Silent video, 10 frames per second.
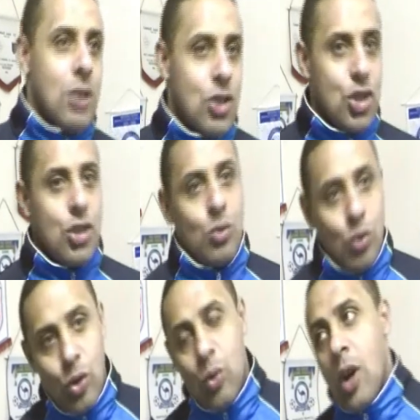The
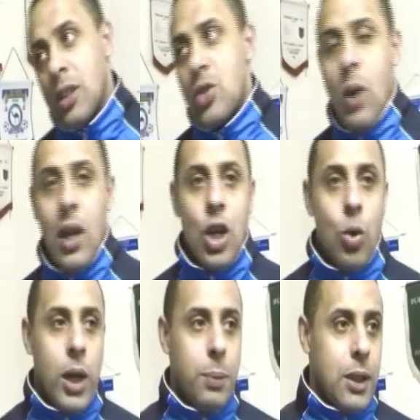squad is well
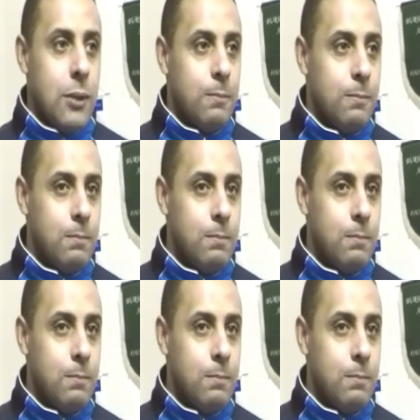equipped.